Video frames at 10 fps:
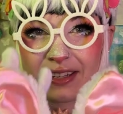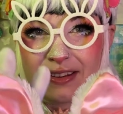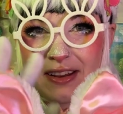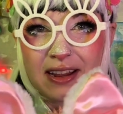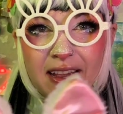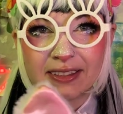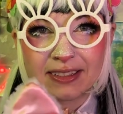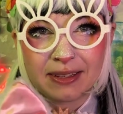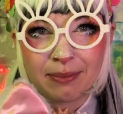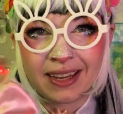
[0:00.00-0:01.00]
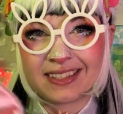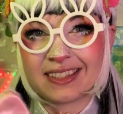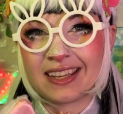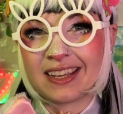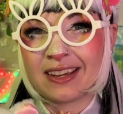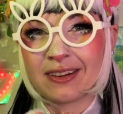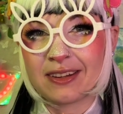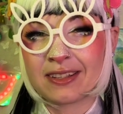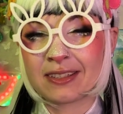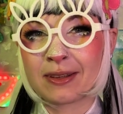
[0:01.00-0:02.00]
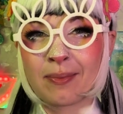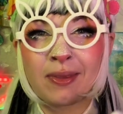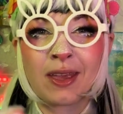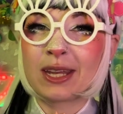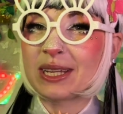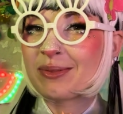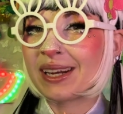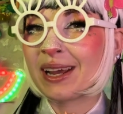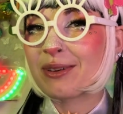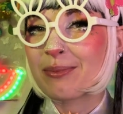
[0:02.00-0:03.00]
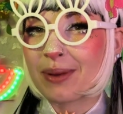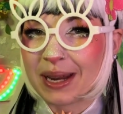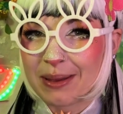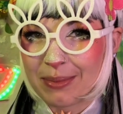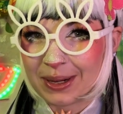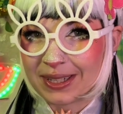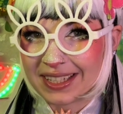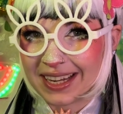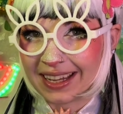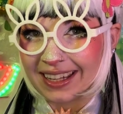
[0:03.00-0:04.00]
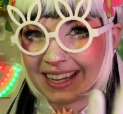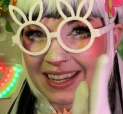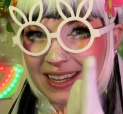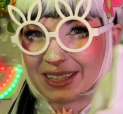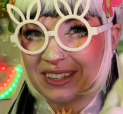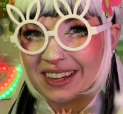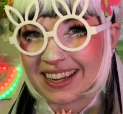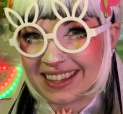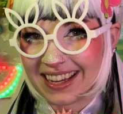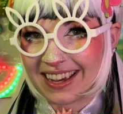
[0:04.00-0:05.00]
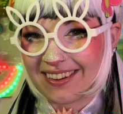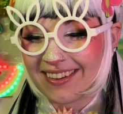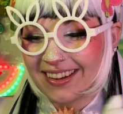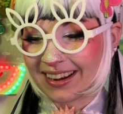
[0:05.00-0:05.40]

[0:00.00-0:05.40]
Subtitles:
you to customize the ears to whatever bunny personality you're going to take on.